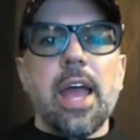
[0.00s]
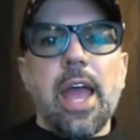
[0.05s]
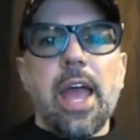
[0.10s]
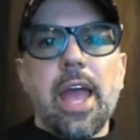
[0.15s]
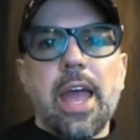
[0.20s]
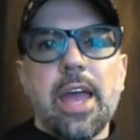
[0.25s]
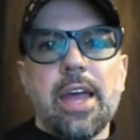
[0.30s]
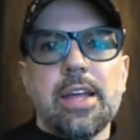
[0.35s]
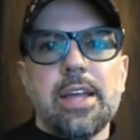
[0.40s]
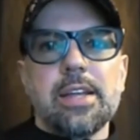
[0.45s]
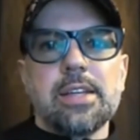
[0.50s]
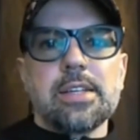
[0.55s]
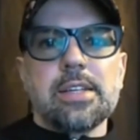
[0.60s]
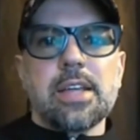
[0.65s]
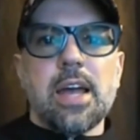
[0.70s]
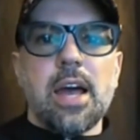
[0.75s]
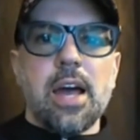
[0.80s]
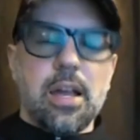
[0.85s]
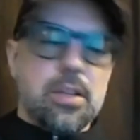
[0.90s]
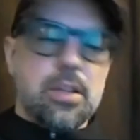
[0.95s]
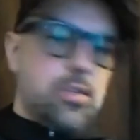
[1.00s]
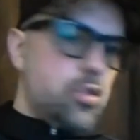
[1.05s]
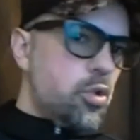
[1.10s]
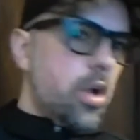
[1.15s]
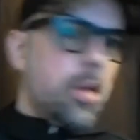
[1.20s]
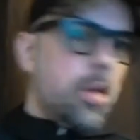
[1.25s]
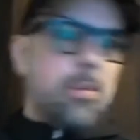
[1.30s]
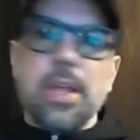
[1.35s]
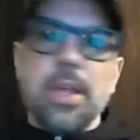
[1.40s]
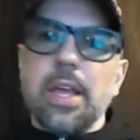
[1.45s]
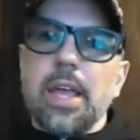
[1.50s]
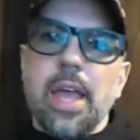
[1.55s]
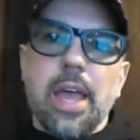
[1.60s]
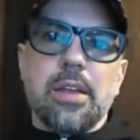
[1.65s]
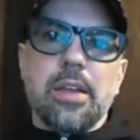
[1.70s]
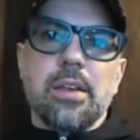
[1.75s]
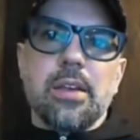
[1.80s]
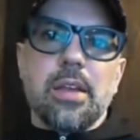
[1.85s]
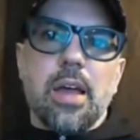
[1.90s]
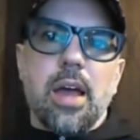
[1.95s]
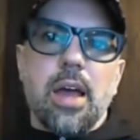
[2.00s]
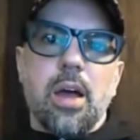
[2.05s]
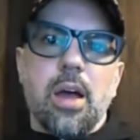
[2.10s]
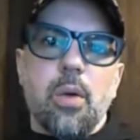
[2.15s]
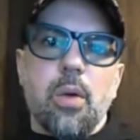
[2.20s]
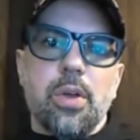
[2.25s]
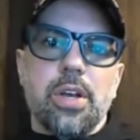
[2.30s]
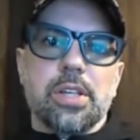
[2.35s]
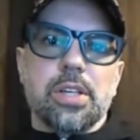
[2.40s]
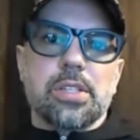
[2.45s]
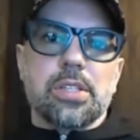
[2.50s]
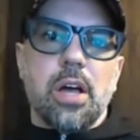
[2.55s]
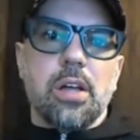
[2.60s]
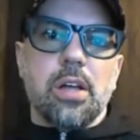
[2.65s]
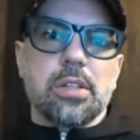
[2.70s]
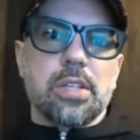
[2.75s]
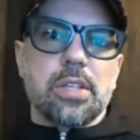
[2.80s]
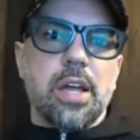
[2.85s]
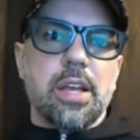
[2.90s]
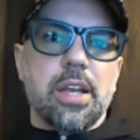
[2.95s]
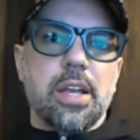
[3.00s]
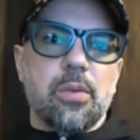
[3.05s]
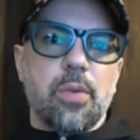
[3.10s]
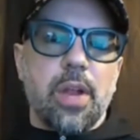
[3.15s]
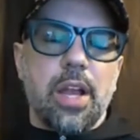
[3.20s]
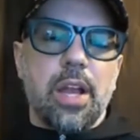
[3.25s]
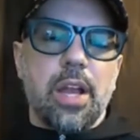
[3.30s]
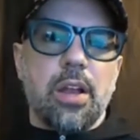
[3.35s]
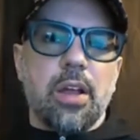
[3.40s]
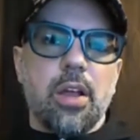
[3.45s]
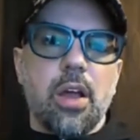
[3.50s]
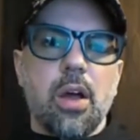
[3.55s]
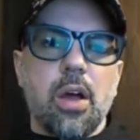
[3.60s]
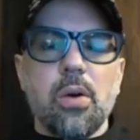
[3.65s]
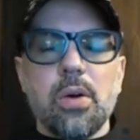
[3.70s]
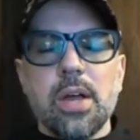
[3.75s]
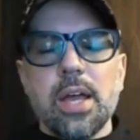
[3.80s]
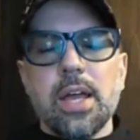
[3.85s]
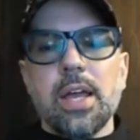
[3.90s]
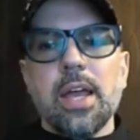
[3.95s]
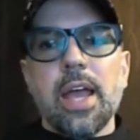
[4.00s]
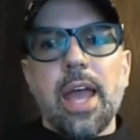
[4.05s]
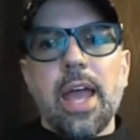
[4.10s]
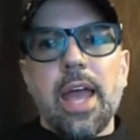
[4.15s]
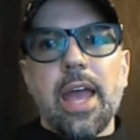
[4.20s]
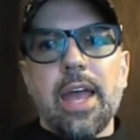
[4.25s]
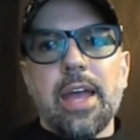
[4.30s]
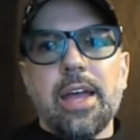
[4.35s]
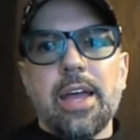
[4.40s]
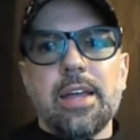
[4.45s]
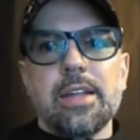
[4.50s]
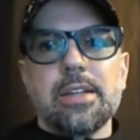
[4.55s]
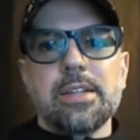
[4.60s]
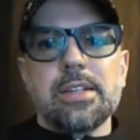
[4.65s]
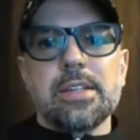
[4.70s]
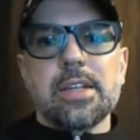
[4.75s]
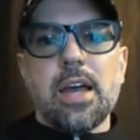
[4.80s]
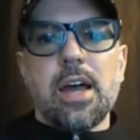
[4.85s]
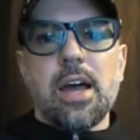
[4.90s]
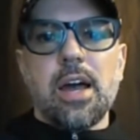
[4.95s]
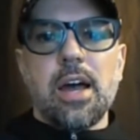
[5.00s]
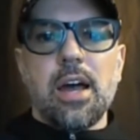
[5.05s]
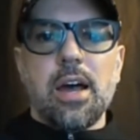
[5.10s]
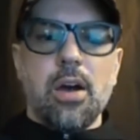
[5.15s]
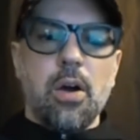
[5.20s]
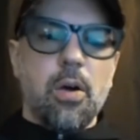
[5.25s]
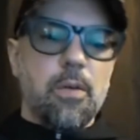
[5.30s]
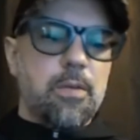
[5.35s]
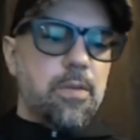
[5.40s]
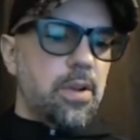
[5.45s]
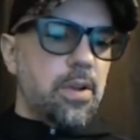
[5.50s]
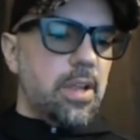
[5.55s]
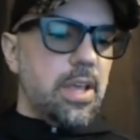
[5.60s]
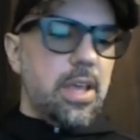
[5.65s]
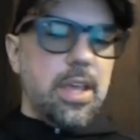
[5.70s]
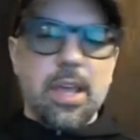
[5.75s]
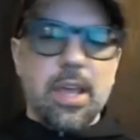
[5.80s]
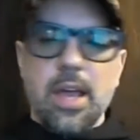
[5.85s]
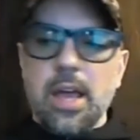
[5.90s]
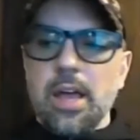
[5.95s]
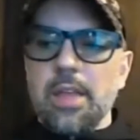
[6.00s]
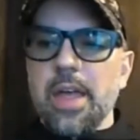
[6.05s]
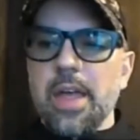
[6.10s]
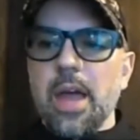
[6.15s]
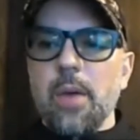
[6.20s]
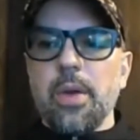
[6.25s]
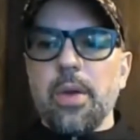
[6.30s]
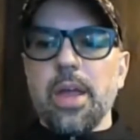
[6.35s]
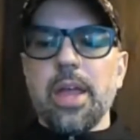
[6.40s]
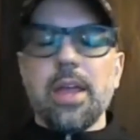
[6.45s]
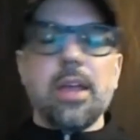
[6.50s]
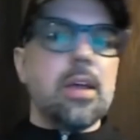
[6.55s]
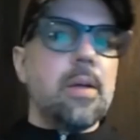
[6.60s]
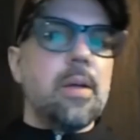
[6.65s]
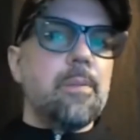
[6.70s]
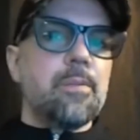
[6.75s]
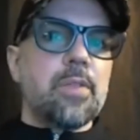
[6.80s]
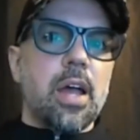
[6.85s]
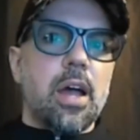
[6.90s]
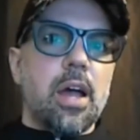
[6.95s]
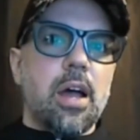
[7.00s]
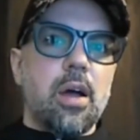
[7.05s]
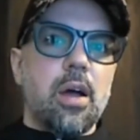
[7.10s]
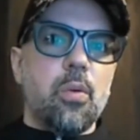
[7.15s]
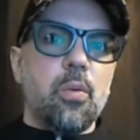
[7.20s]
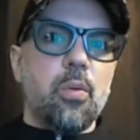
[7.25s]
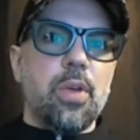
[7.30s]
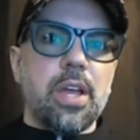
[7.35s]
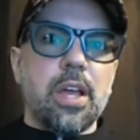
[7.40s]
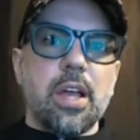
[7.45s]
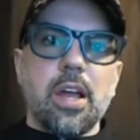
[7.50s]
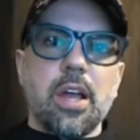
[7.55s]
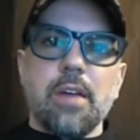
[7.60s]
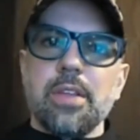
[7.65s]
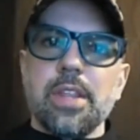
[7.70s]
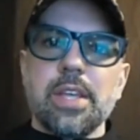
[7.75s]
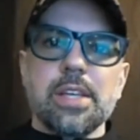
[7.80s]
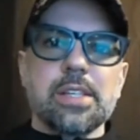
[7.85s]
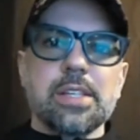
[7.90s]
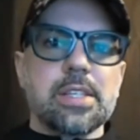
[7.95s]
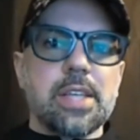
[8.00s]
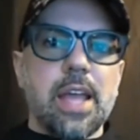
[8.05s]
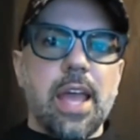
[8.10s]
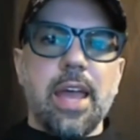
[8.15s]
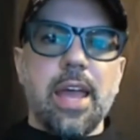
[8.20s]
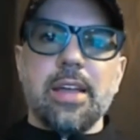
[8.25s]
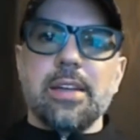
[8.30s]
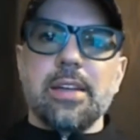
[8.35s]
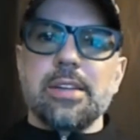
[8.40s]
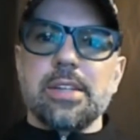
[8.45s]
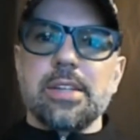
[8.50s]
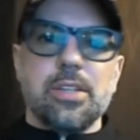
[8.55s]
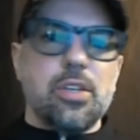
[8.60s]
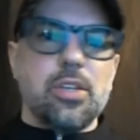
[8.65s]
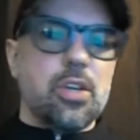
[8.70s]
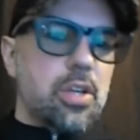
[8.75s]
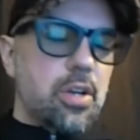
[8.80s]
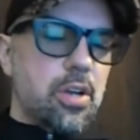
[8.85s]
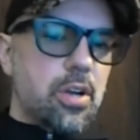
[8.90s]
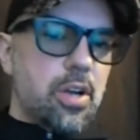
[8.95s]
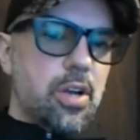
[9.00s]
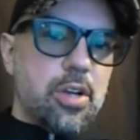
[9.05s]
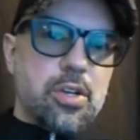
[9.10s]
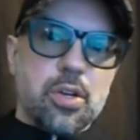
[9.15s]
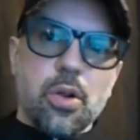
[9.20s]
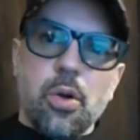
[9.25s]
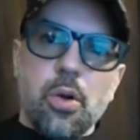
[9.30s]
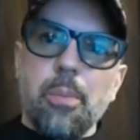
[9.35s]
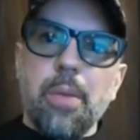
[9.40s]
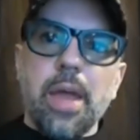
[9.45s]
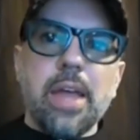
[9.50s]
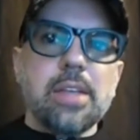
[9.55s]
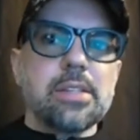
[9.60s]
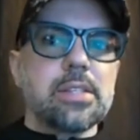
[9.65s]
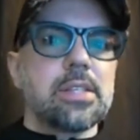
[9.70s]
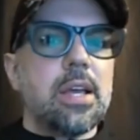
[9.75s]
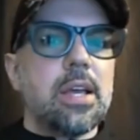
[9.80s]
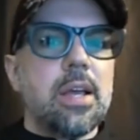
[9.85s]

and join me again when it's all done and ready to go. And hopefully that way we can cover this and you can learn at your own pace.